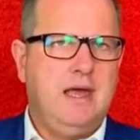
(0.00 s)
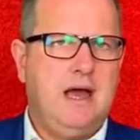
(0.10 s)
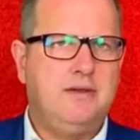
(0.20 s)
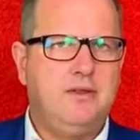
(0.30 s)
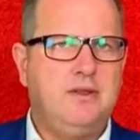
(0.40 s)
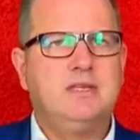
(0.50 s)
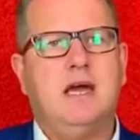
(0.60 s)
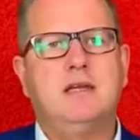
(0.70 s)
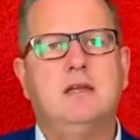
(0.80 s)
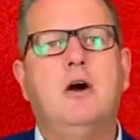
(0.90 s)
Under the
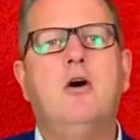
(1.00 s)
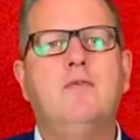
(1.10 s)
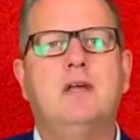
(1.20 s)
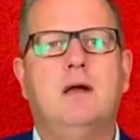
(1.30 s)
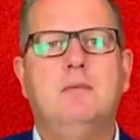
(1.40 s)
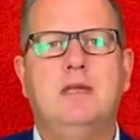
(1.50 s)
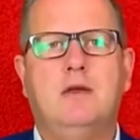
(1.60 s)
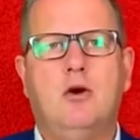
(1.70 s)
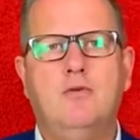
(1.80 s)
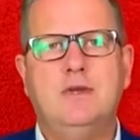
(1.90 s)
title Overcoming
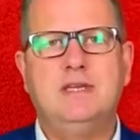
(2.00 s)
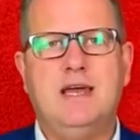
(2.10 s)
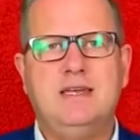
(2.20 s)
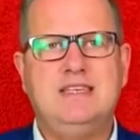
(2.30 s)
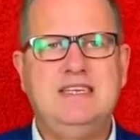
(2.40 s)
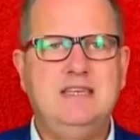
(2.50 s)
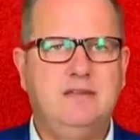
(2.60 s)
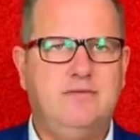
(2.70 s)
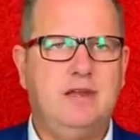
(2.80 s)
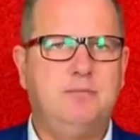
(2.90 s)
COVID-19,
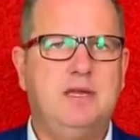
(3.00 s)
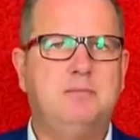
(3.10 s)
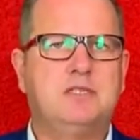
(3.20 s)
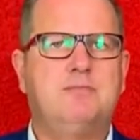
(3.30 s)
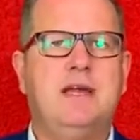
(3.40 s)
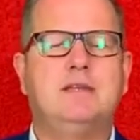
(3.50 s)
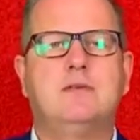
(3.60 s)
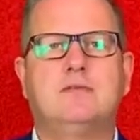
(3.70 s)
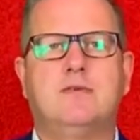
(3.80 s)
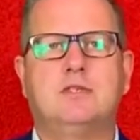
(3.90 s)
Developing
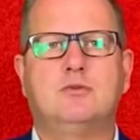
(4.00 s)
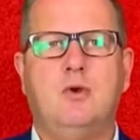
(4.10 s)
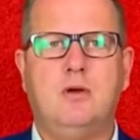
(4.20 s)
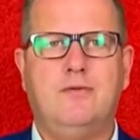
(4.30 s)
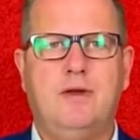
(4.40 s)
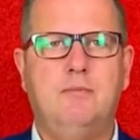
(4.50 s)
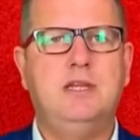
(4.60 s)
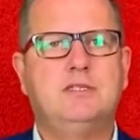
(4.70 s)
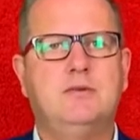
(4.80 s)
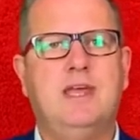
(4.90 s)
Perspectives for Strong
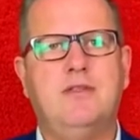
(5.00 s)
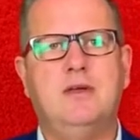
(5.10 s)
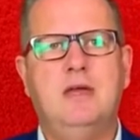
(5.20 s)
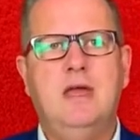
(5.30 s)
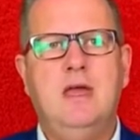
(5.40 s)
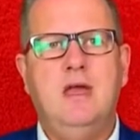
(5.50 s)
Families Together,